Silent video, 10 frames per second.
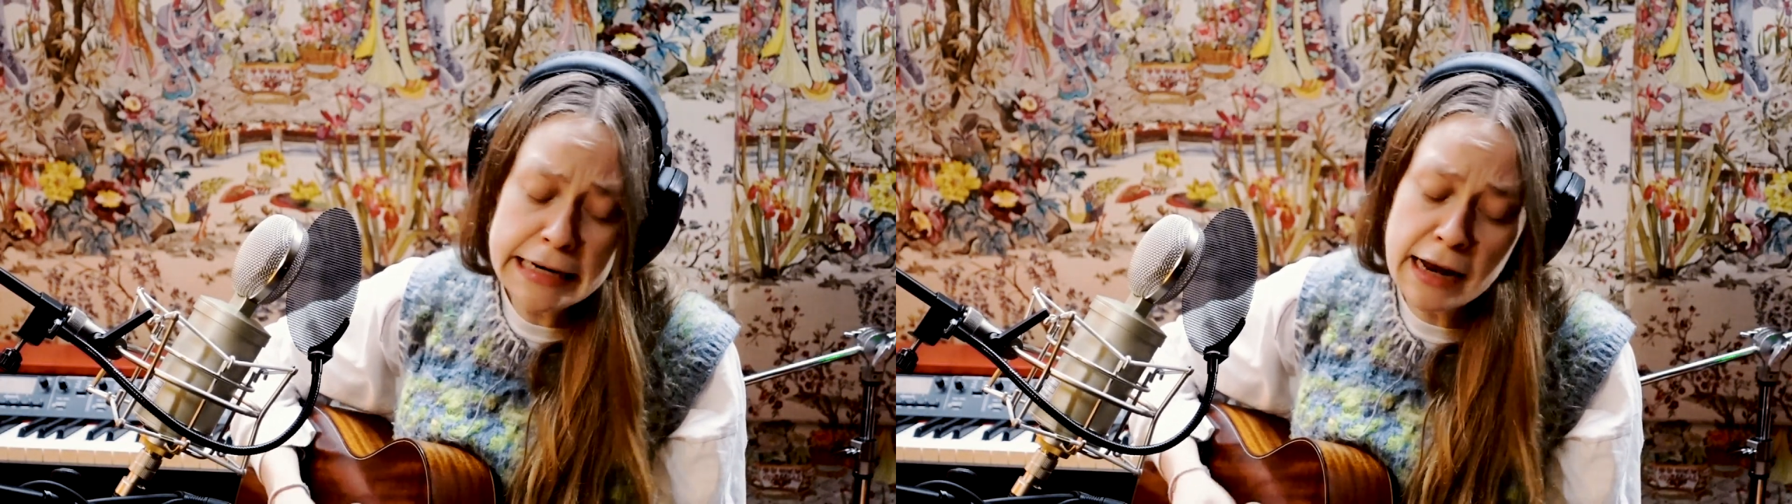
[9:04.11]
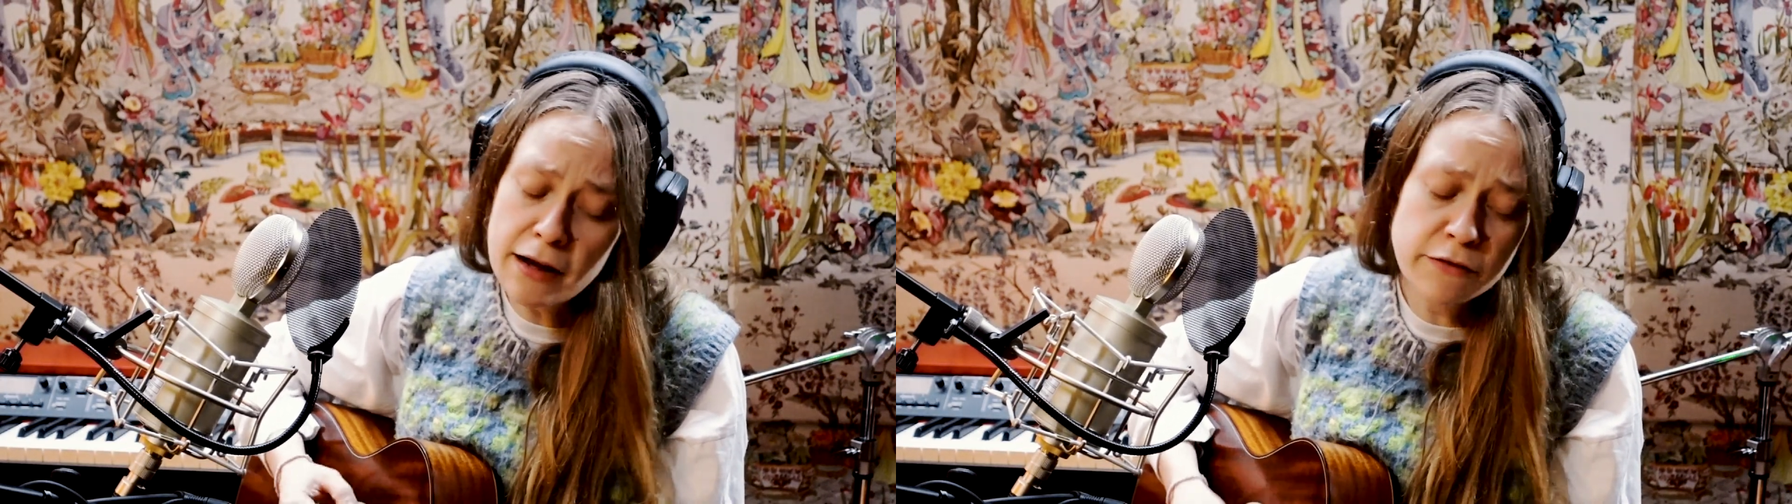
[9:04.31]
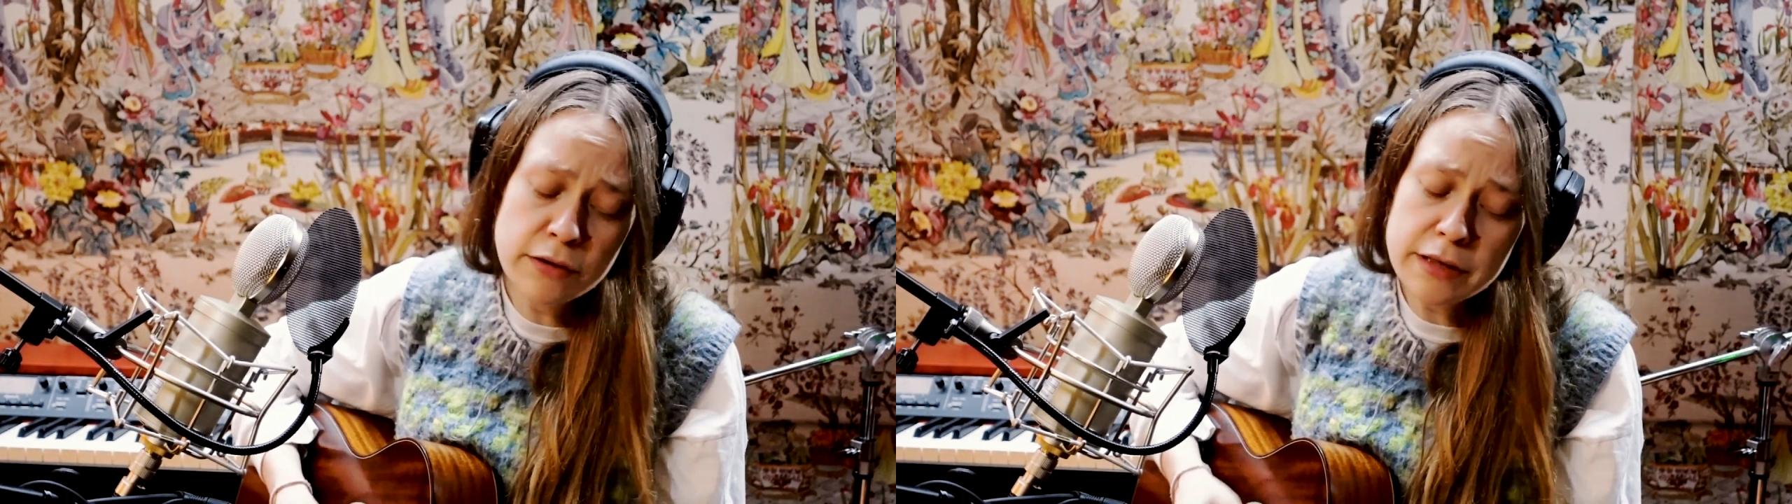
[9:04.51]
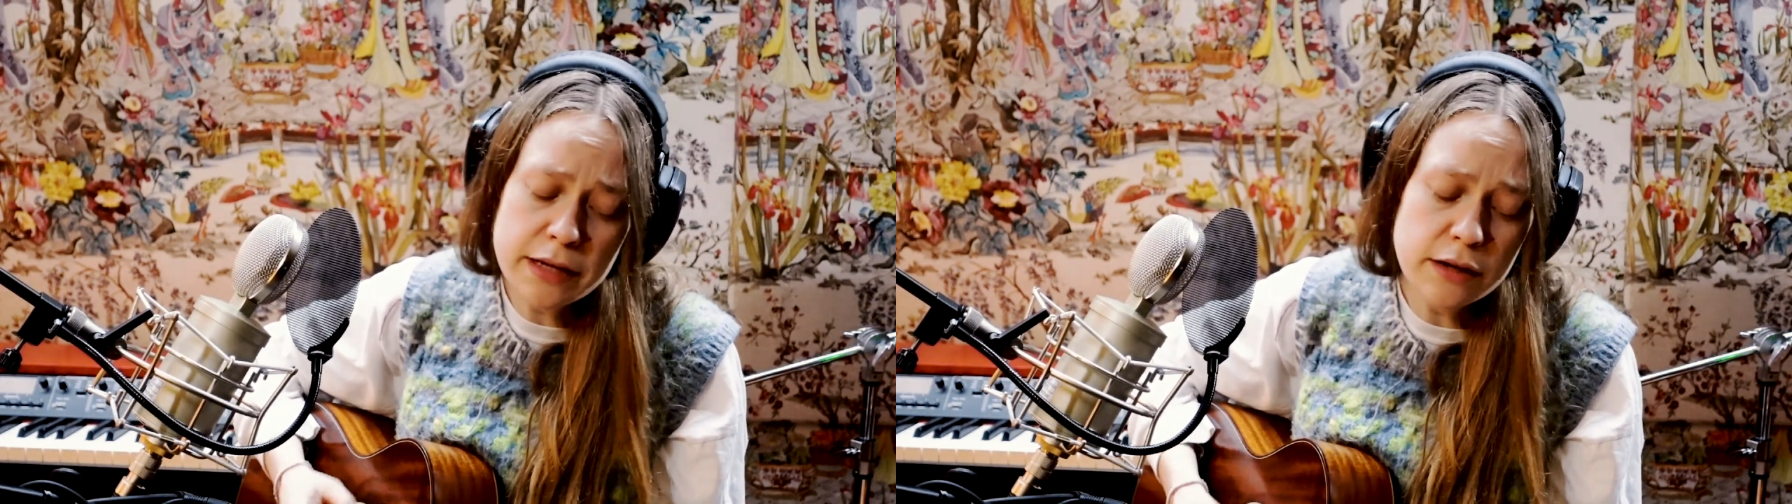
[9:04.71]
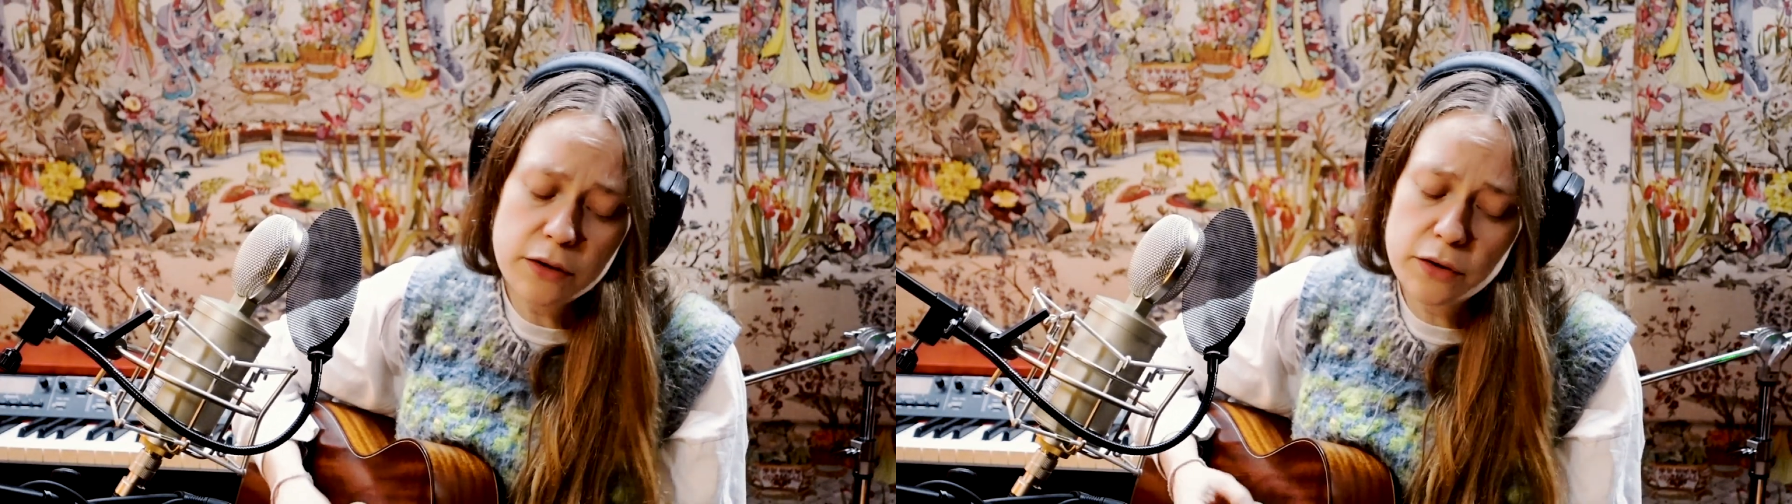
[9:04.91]
in love with
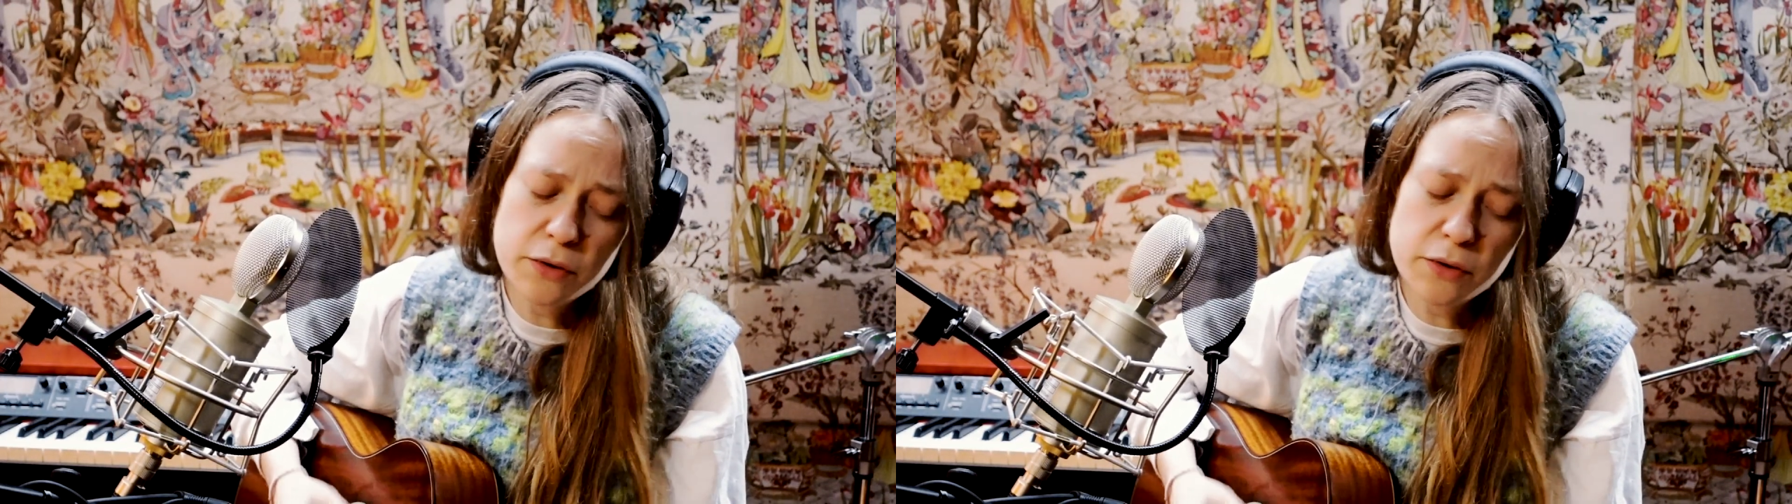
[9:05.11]
you.